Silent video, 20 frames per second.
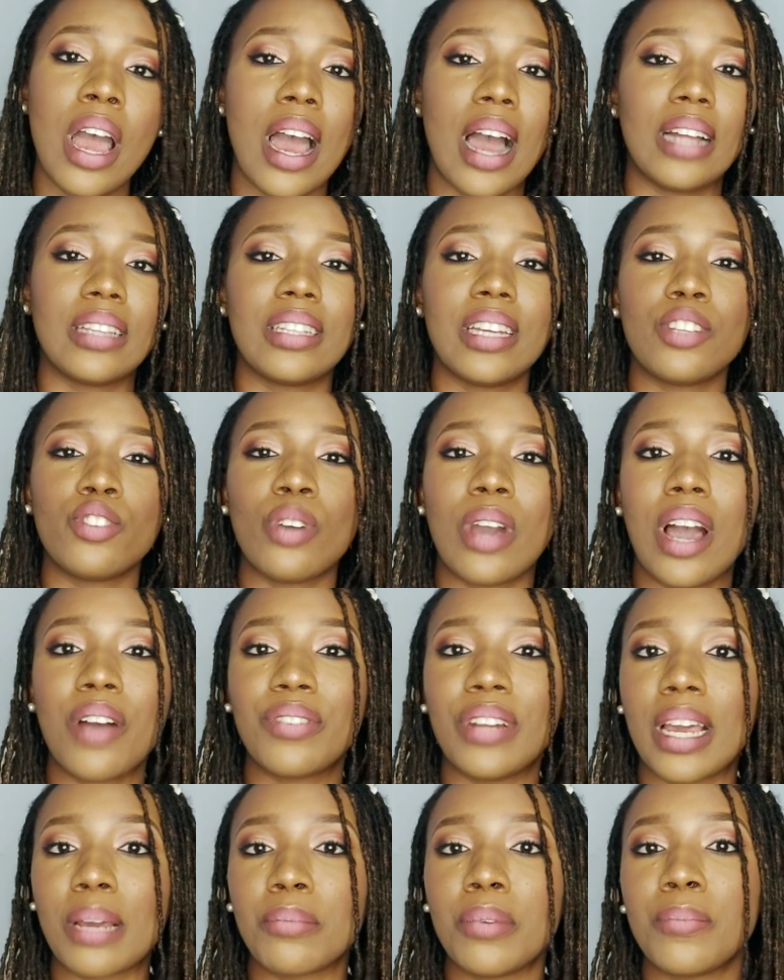And then you have
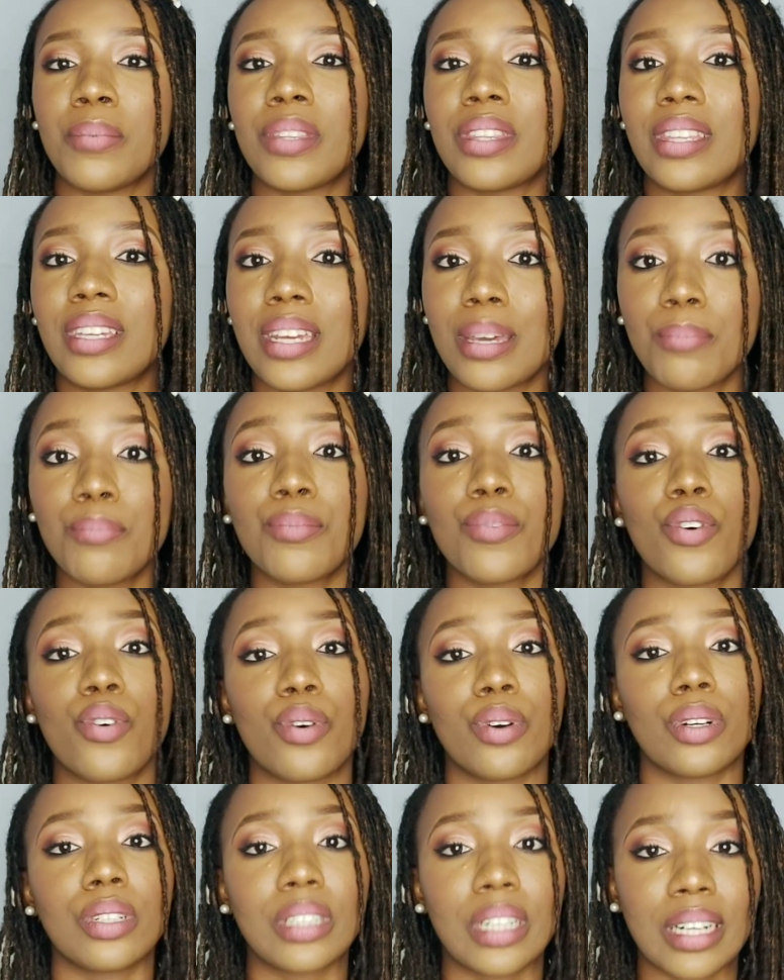like maybe 3
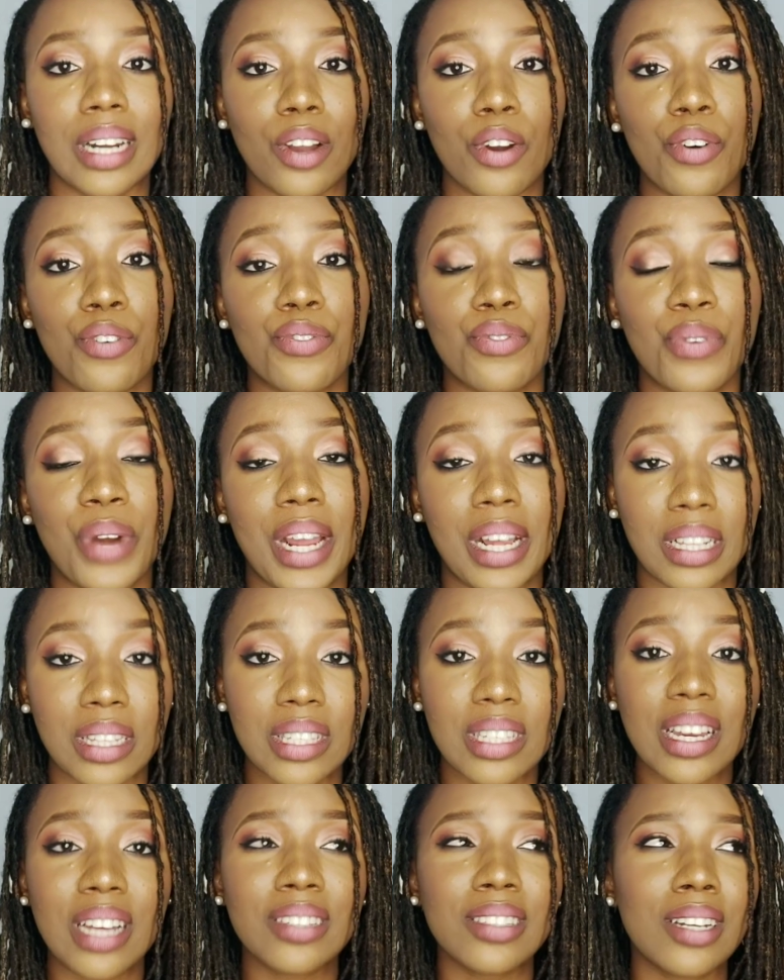more that are on
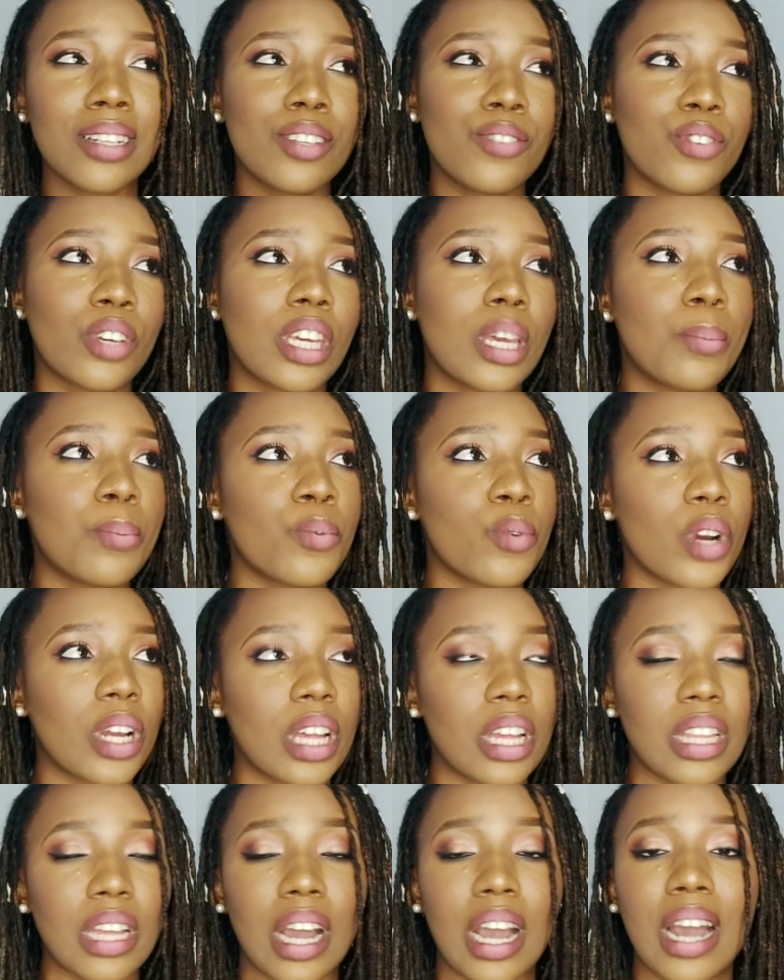rent. And then if you keep
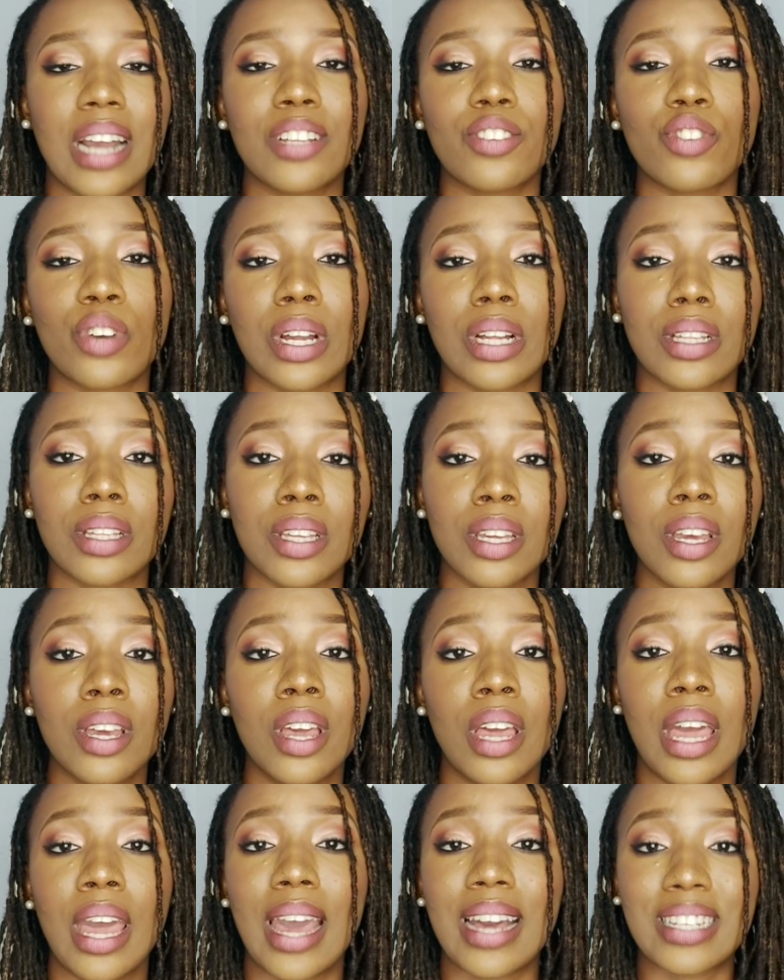working hard, you can
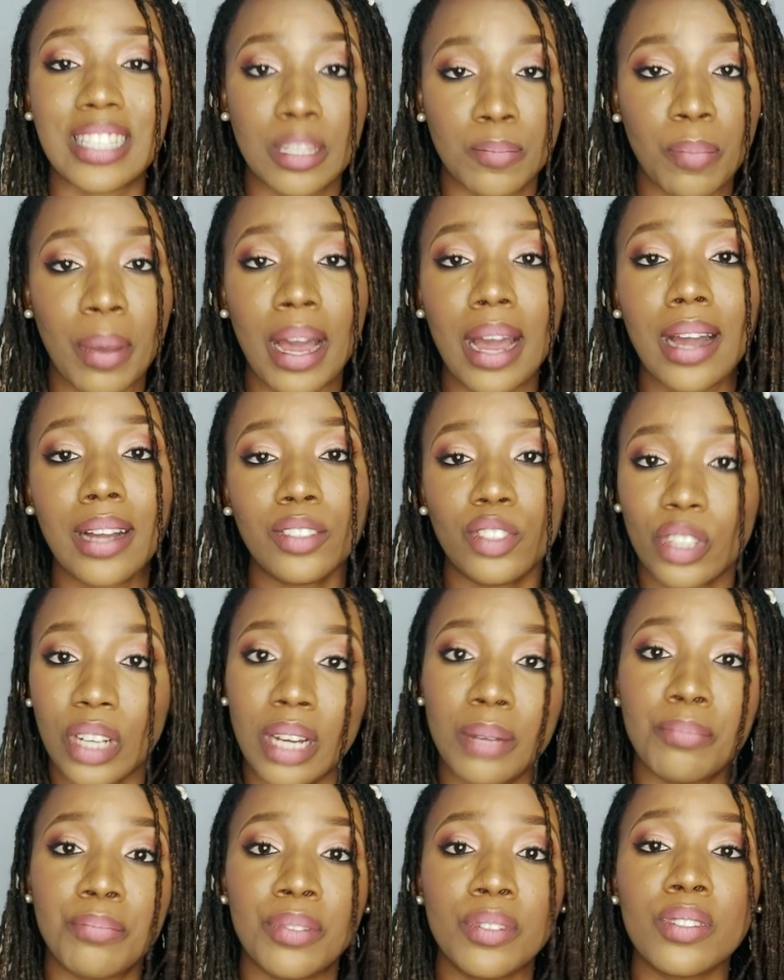expand, you
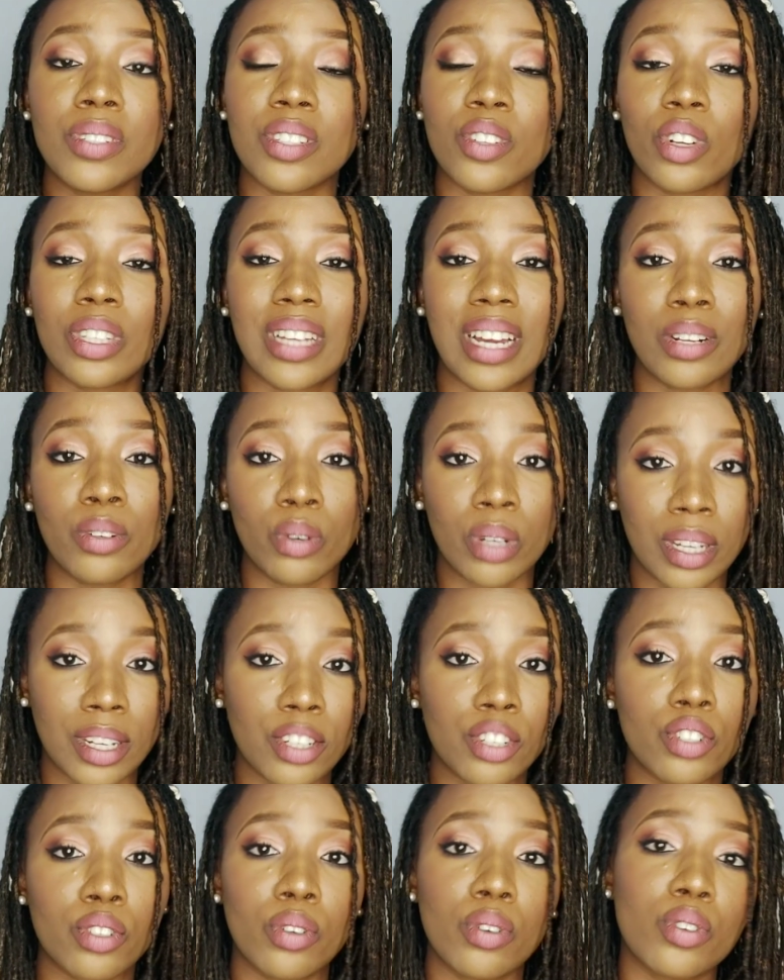can build in other
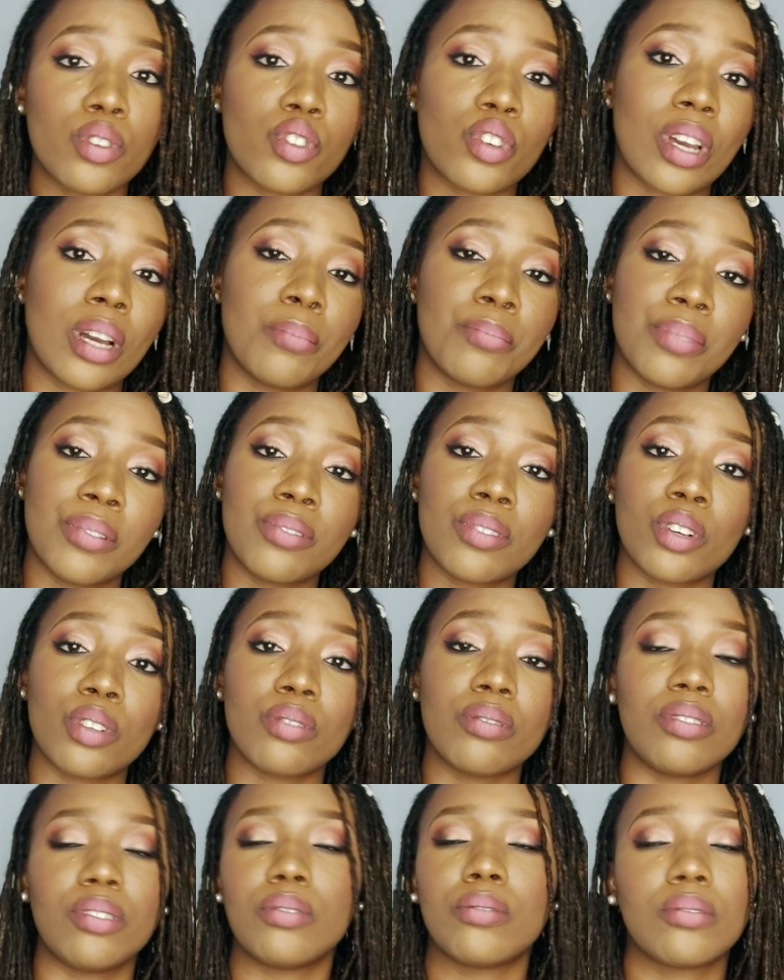locations, you can
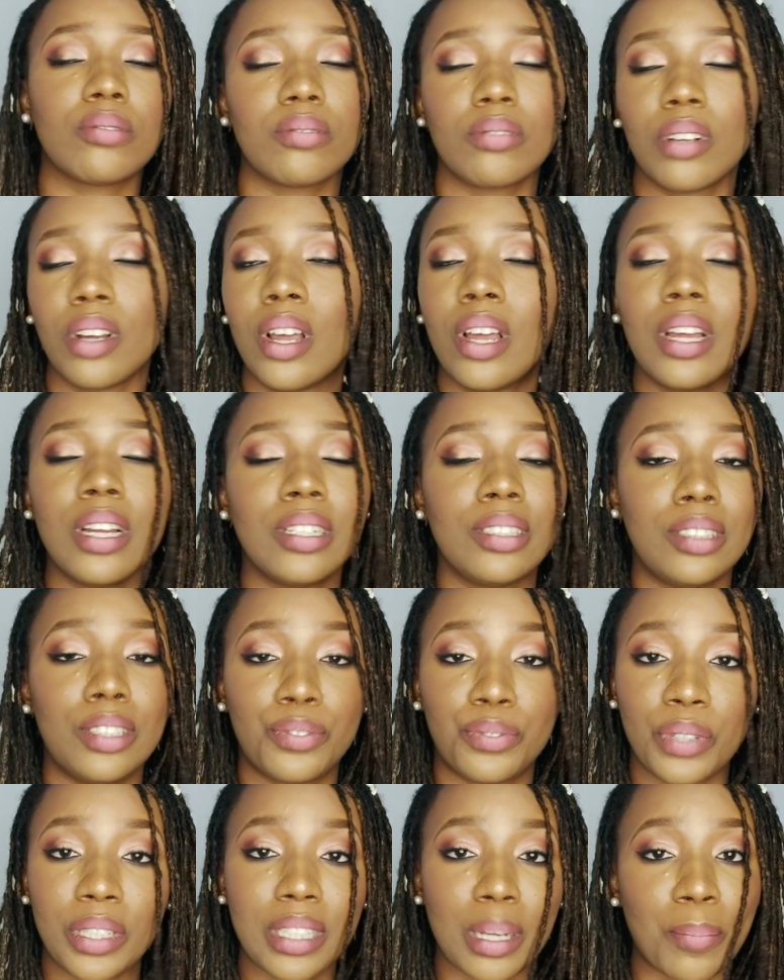build
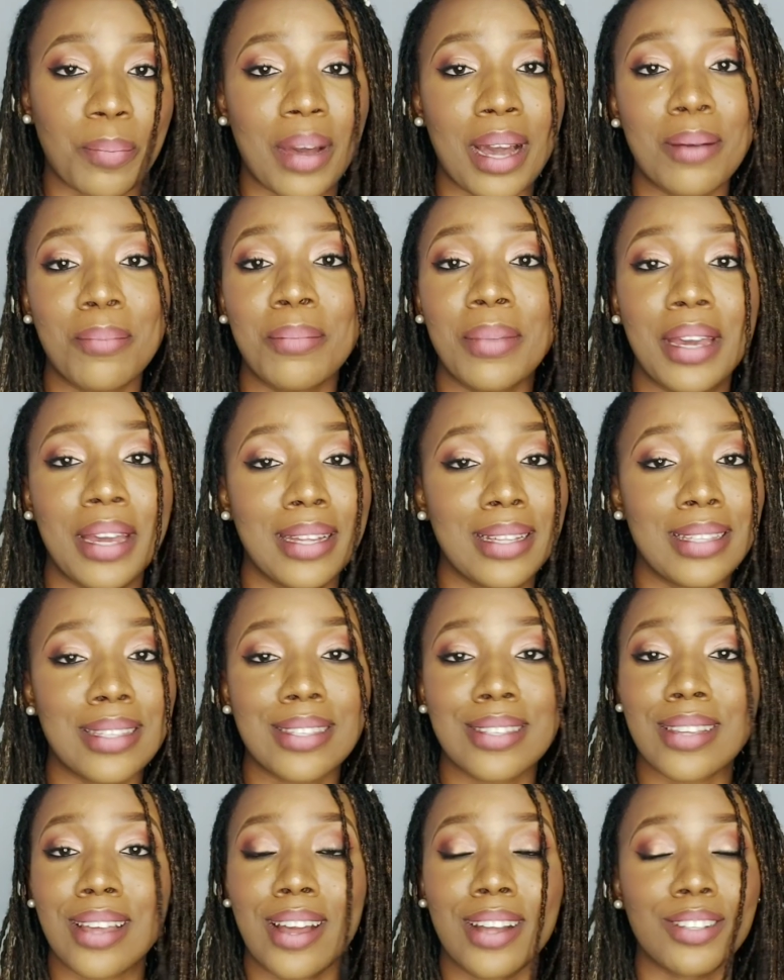different
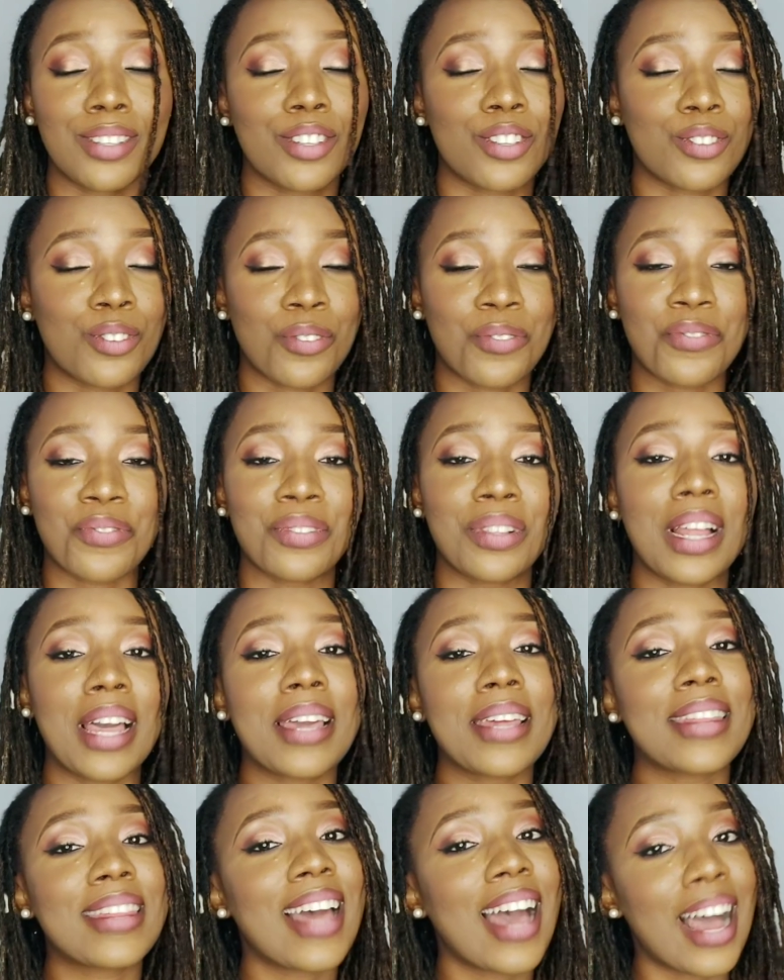apartments and stuff
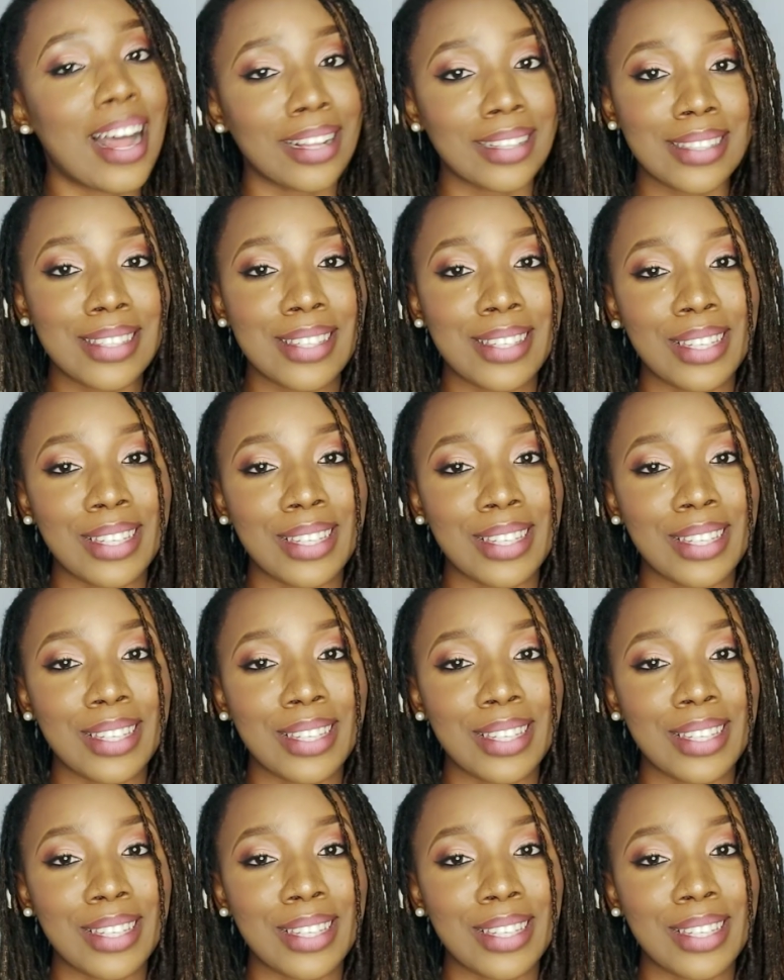like that.